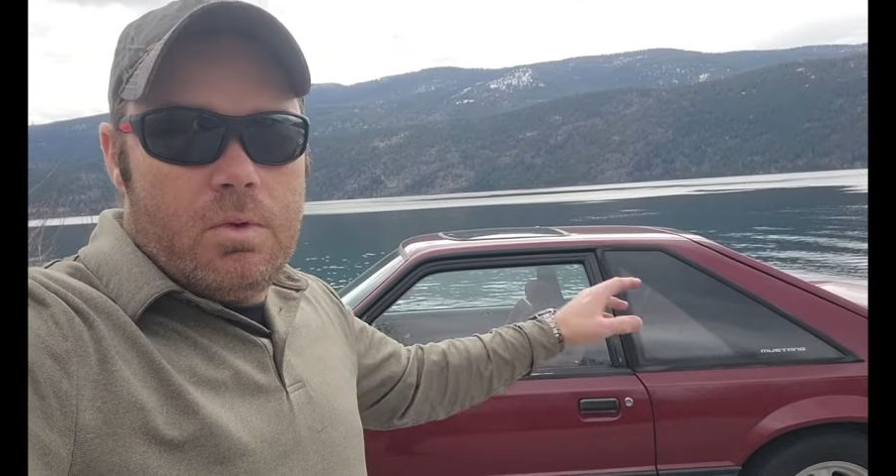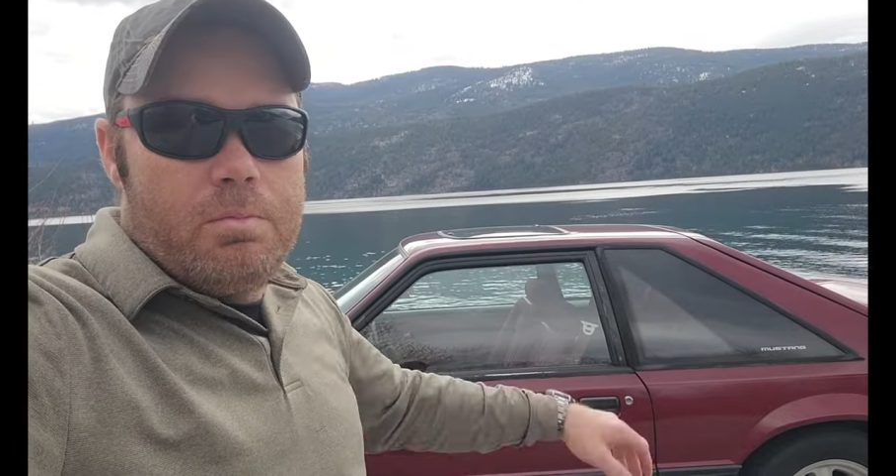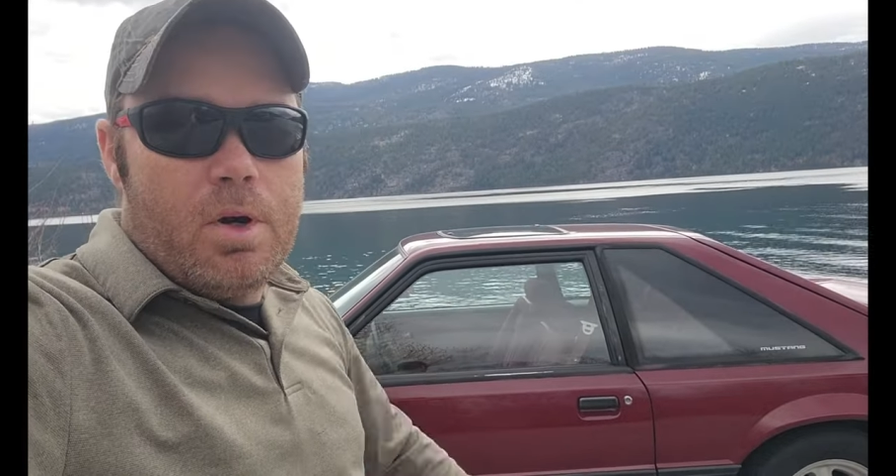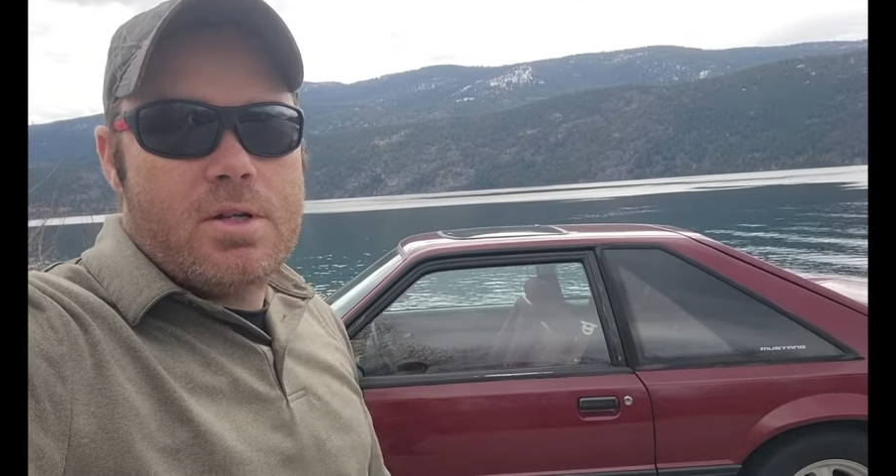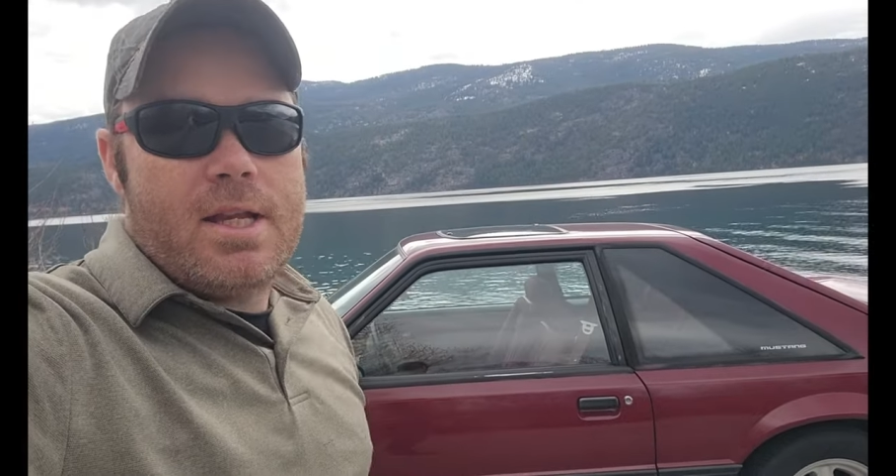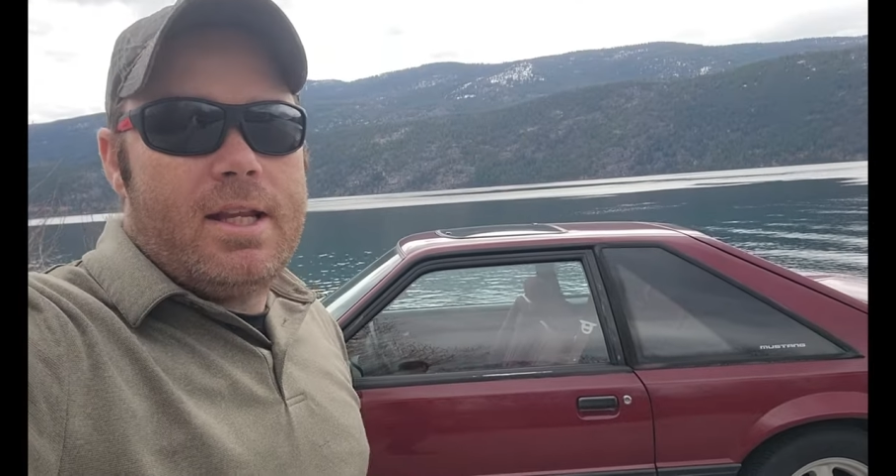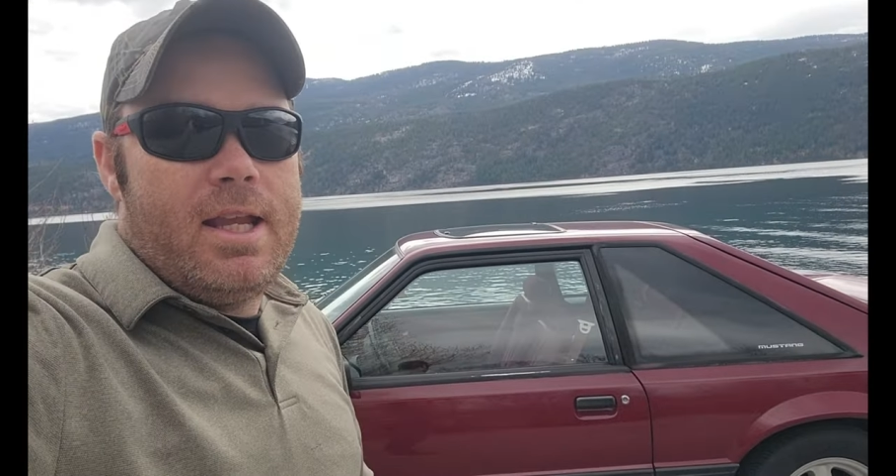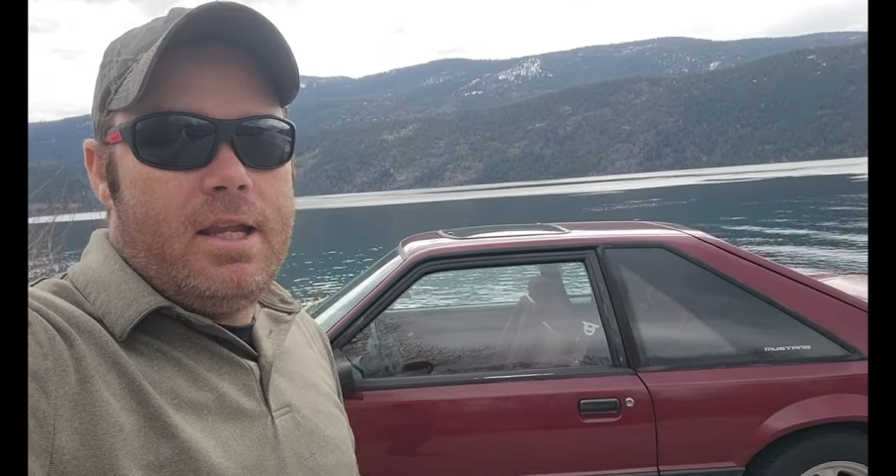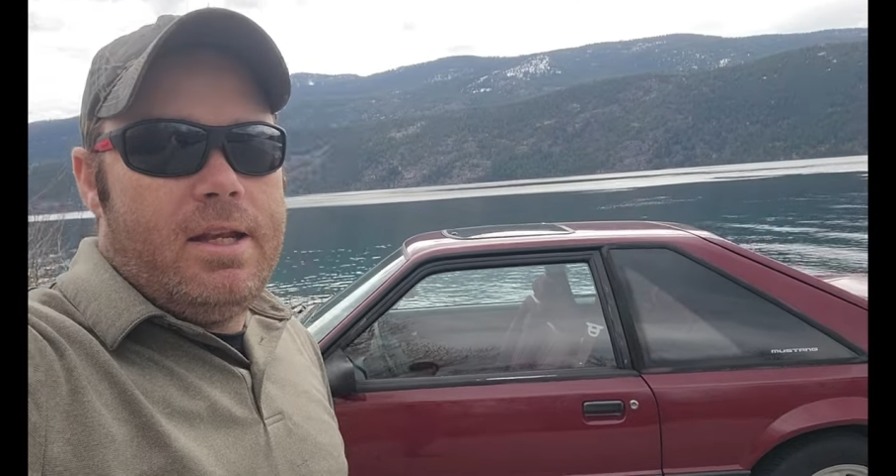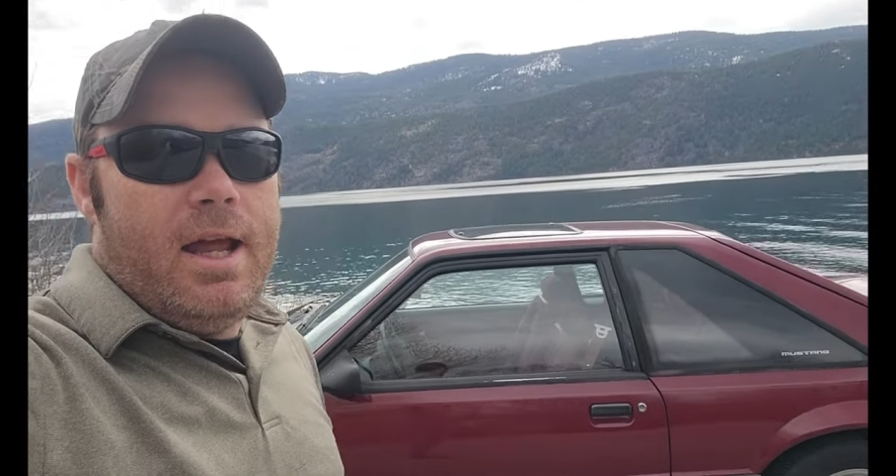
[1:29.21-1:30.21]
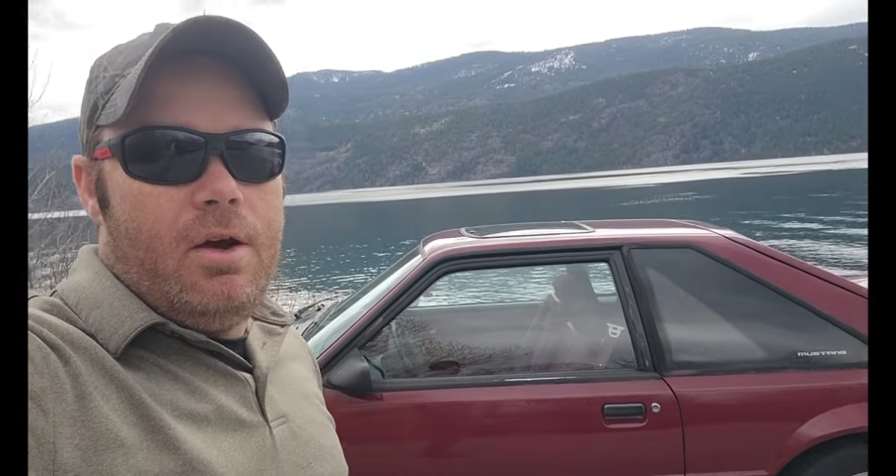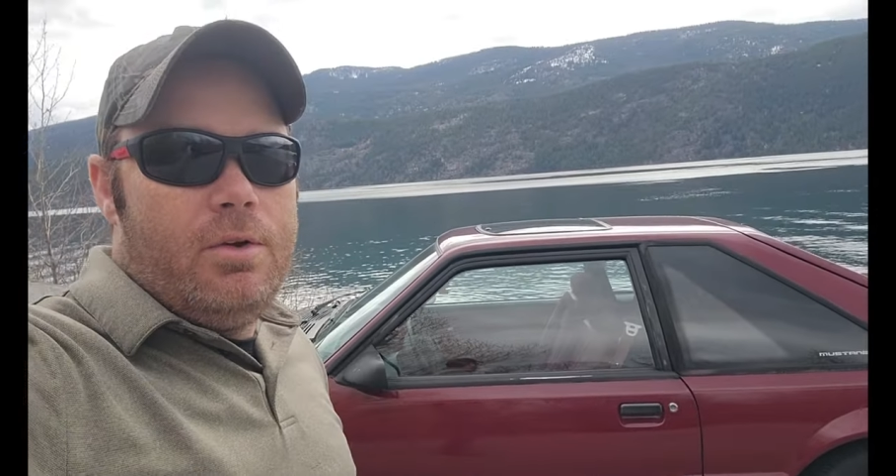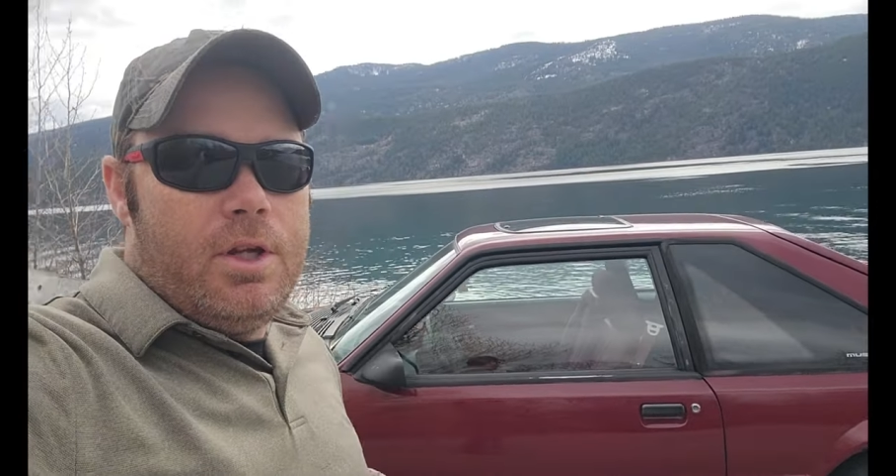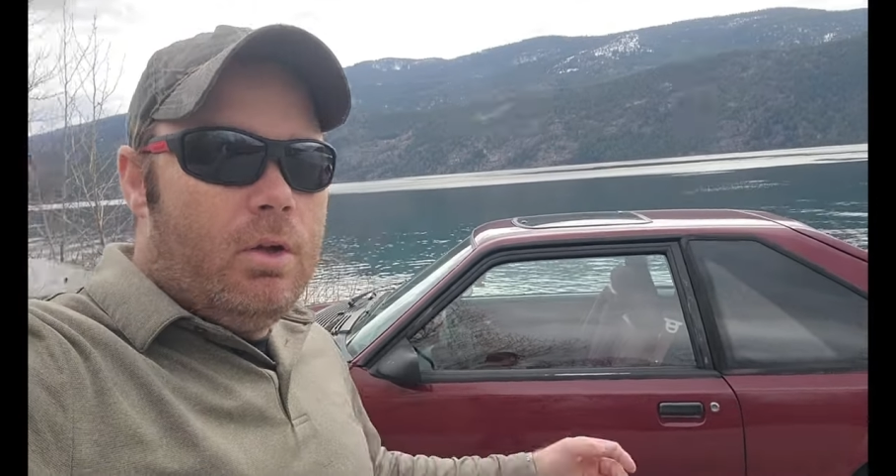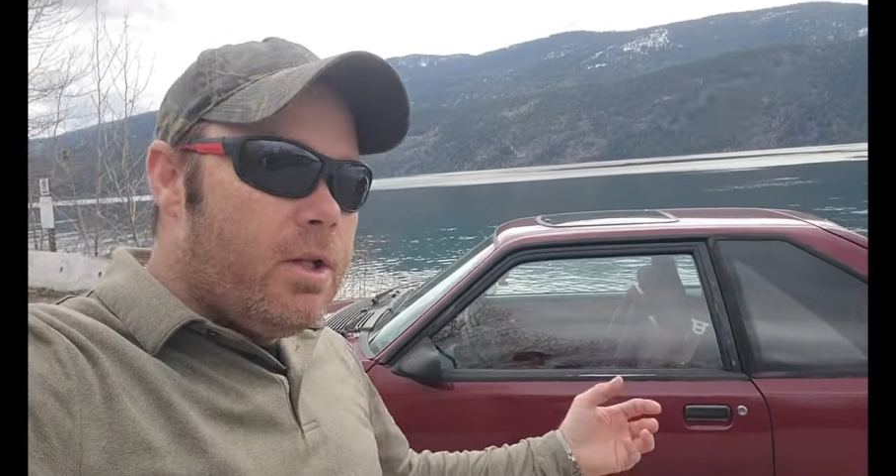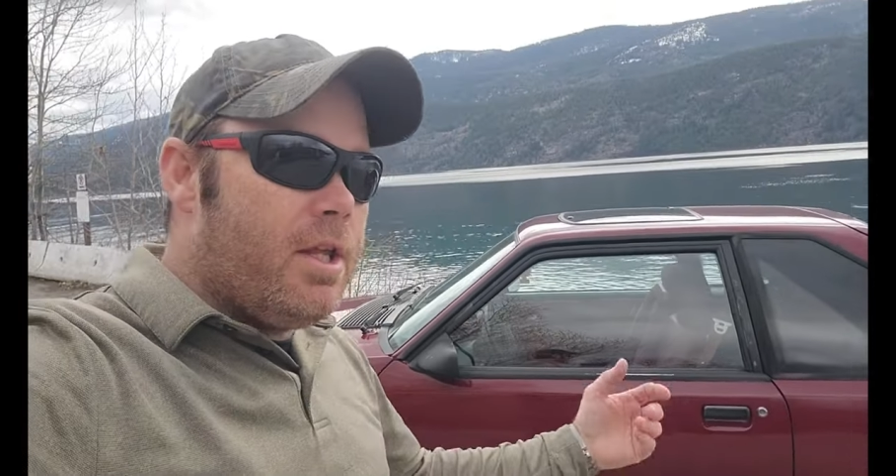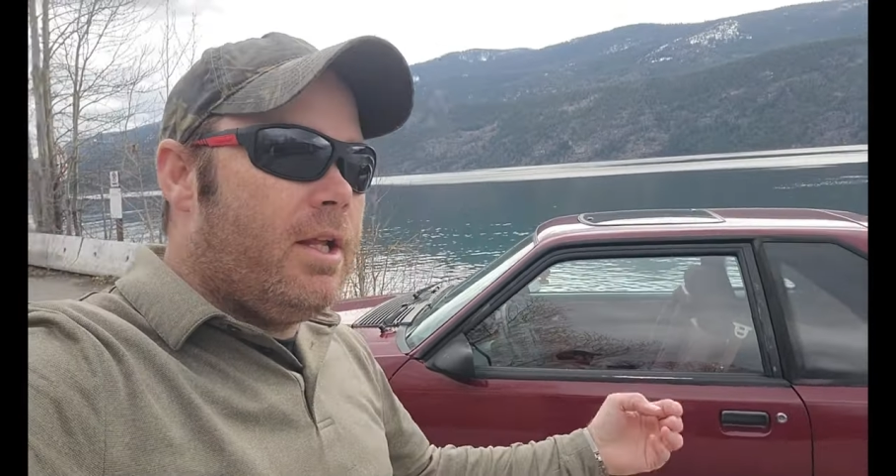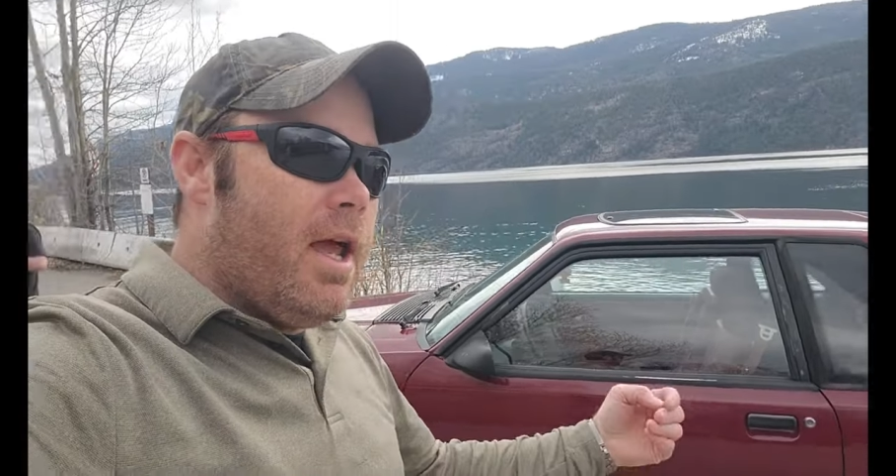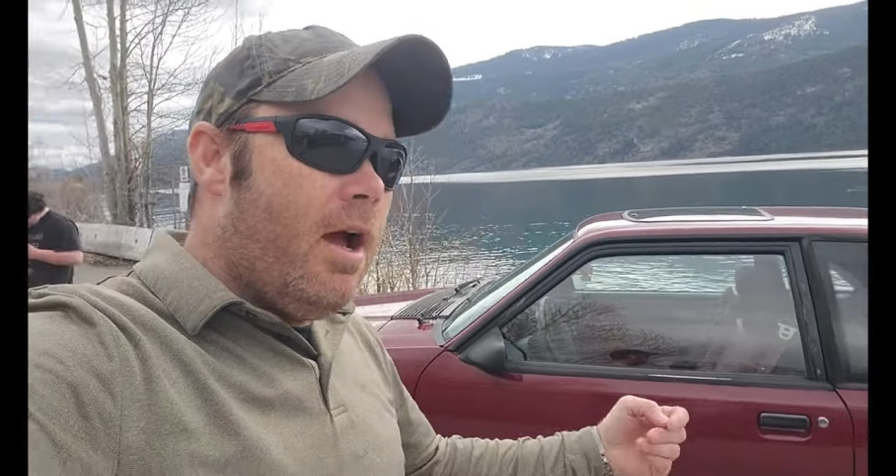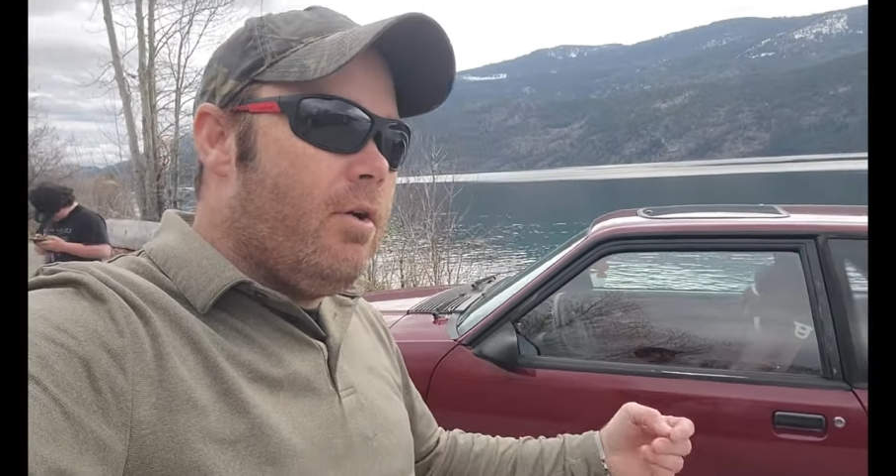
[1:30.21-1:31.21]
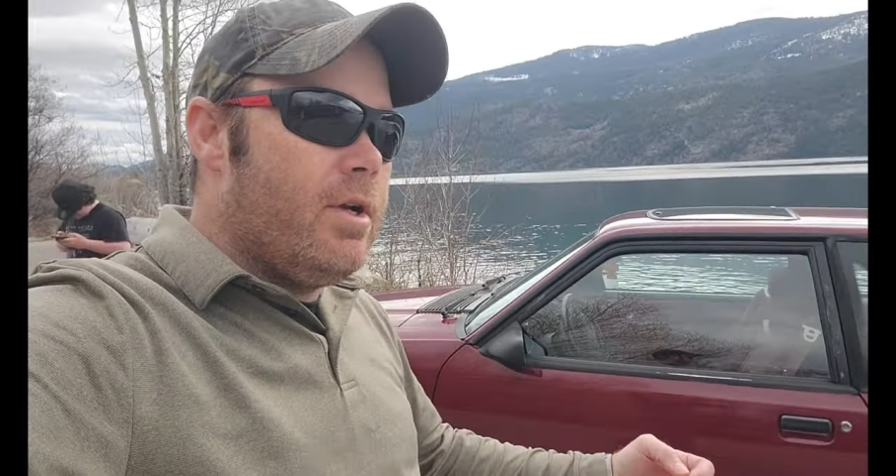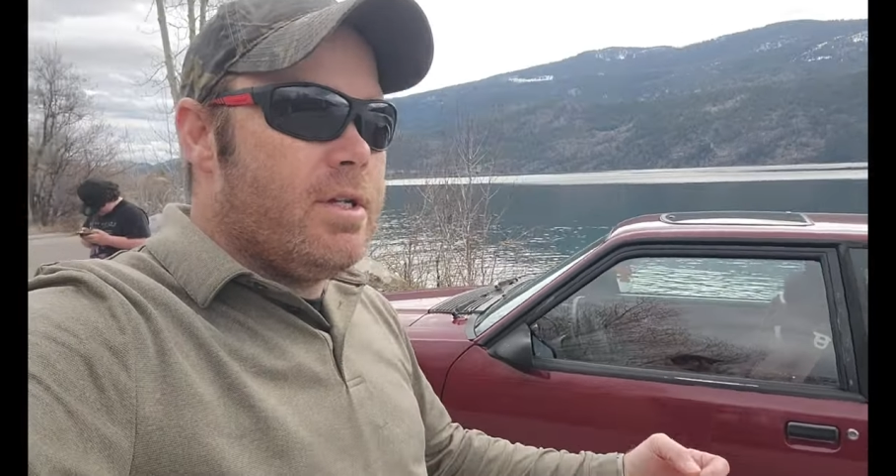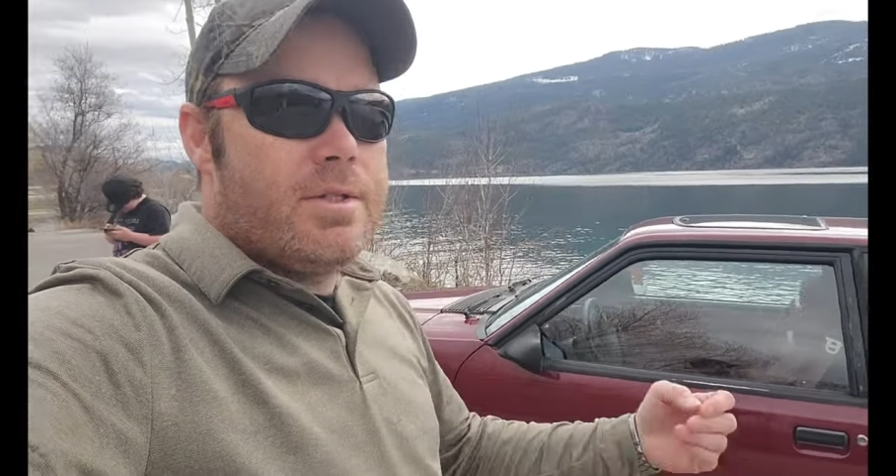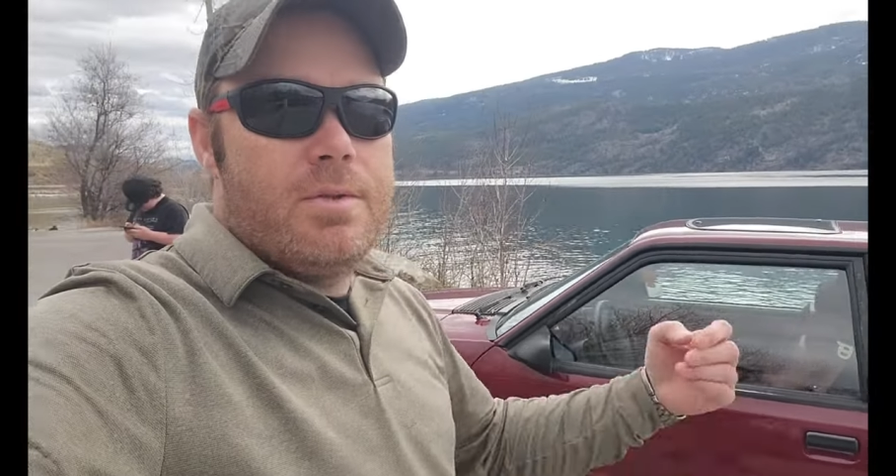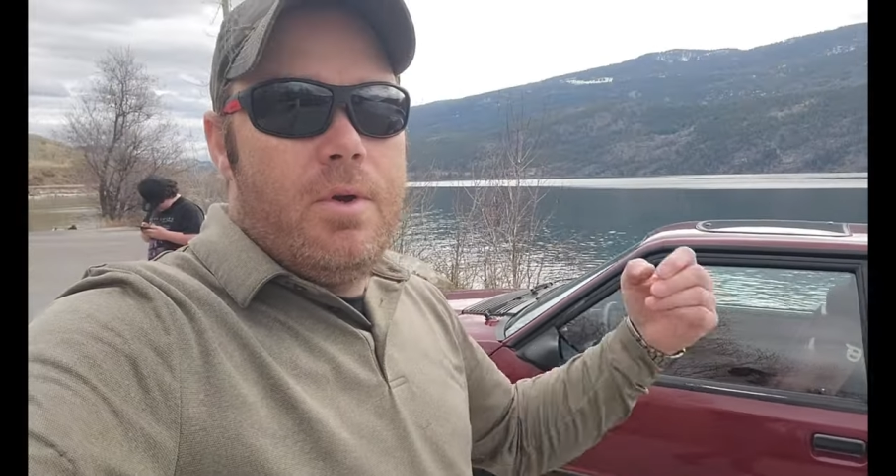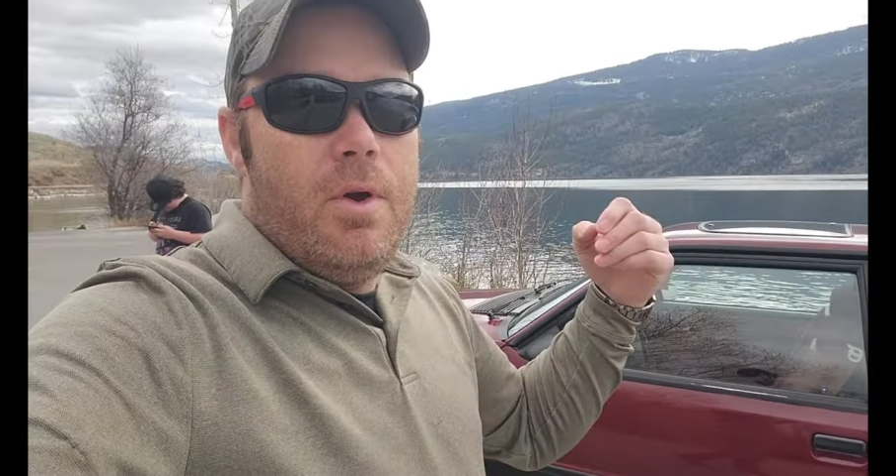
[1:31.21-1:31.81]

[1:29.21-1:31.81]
Purrs like a kitten now. The only thing now is